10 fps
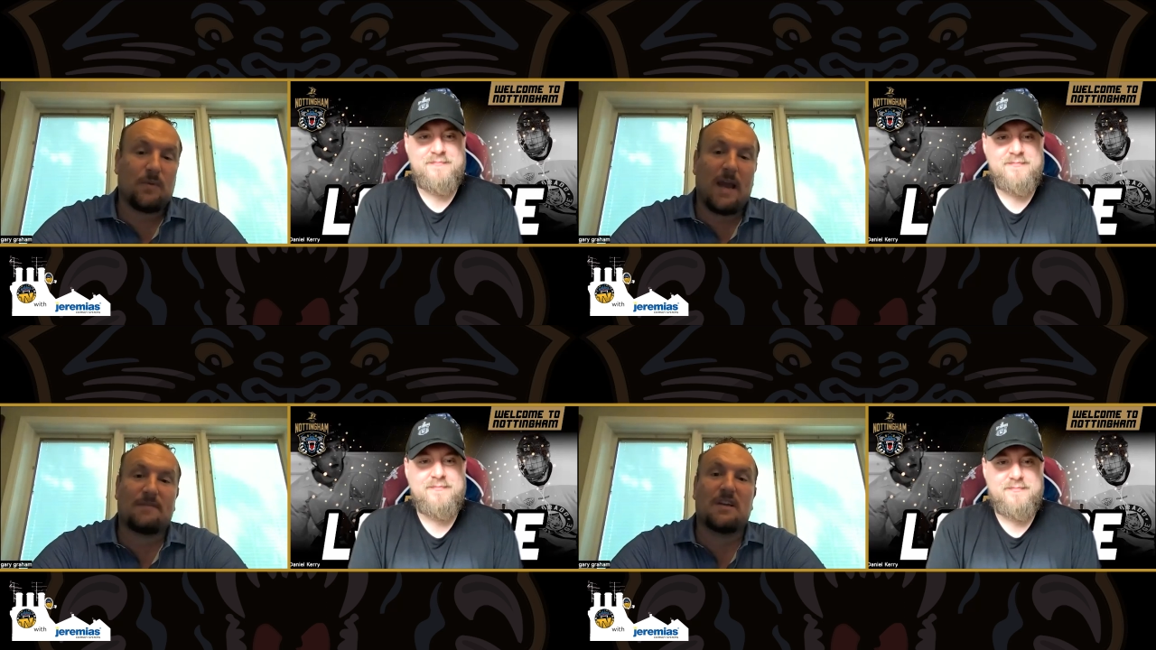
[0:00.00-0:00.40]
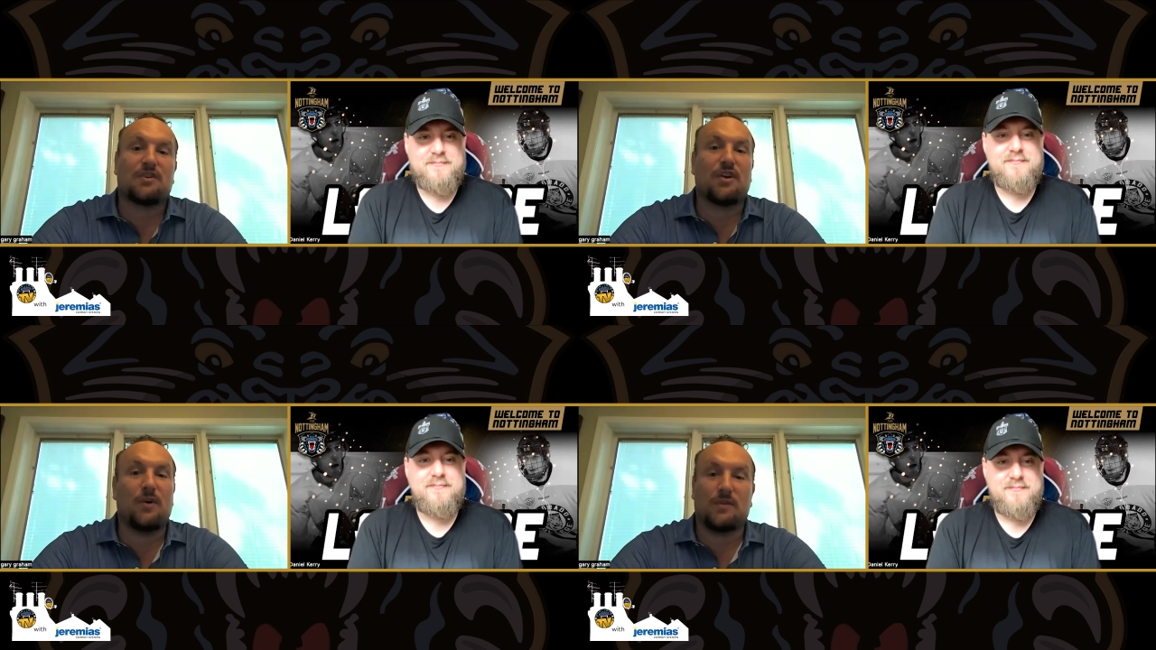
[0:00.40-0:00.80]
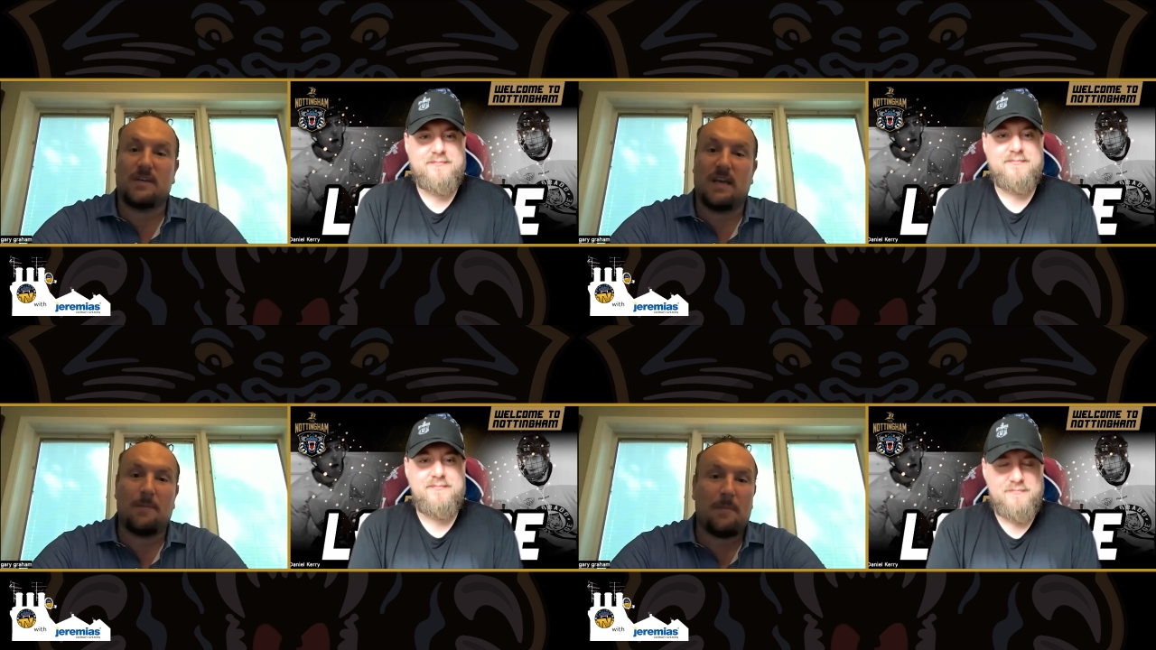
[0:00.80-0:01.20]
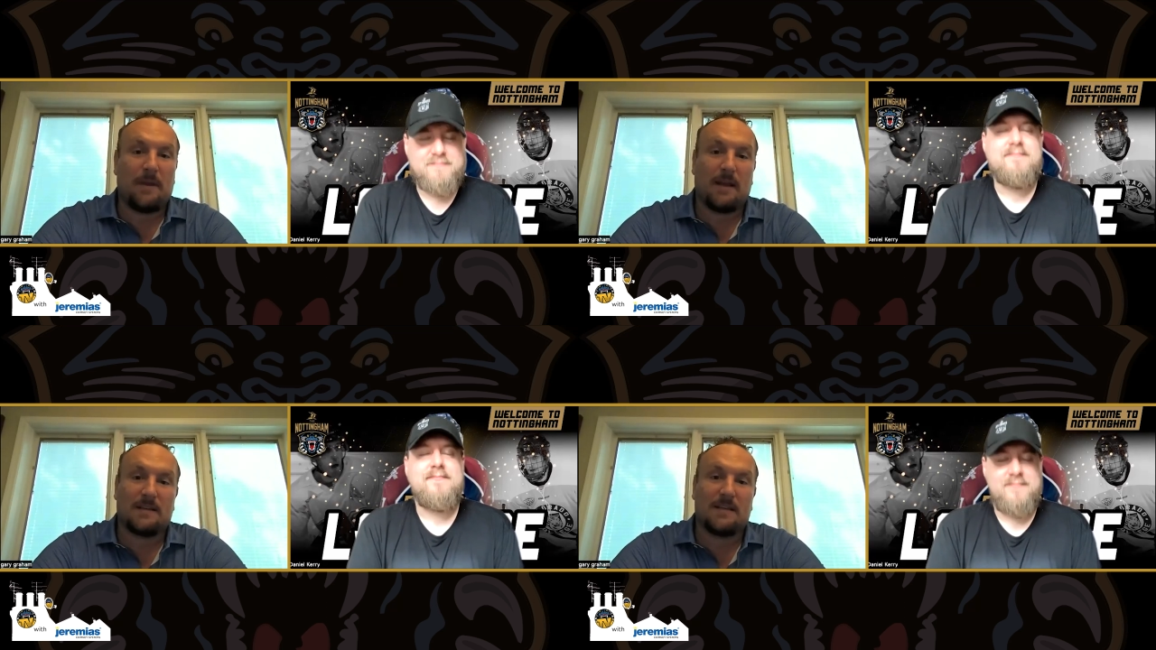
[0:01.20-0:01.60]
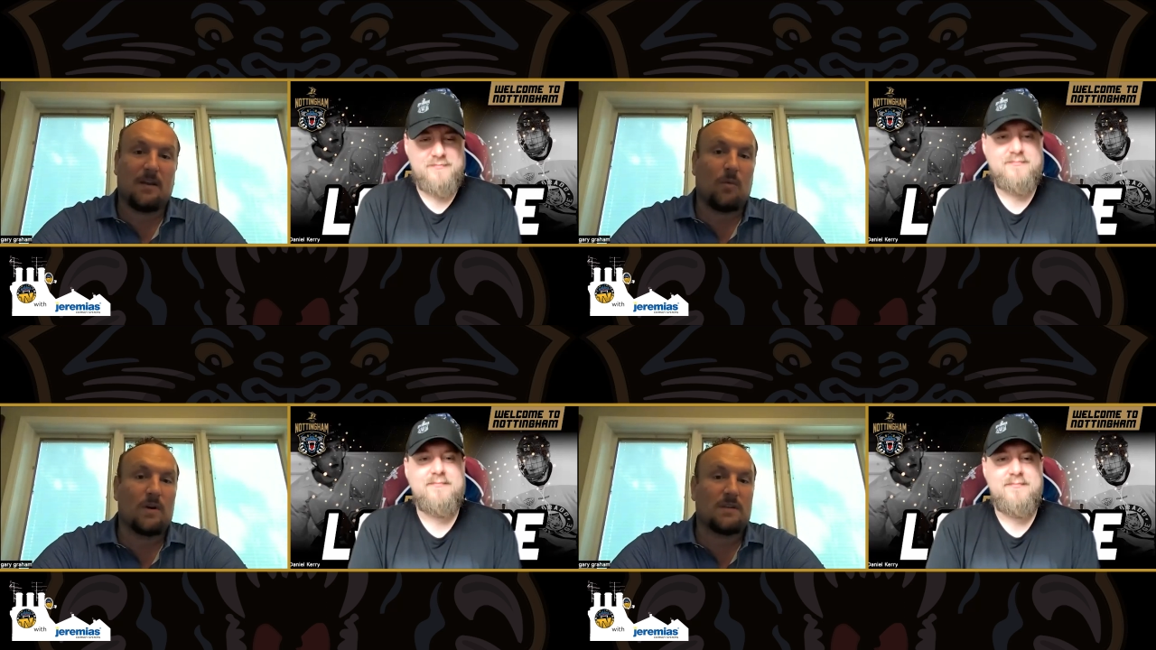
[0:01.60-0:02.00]
Speaker 1: we have such a new team. I mean, like I
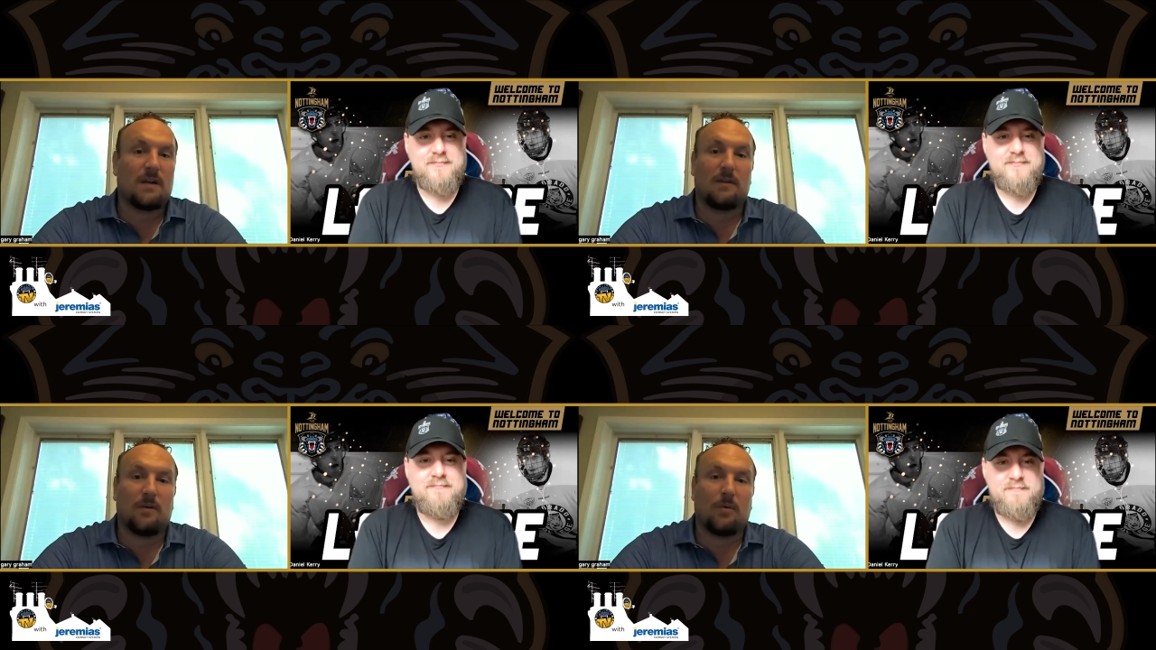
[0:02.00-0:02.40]
said, there wasn't a,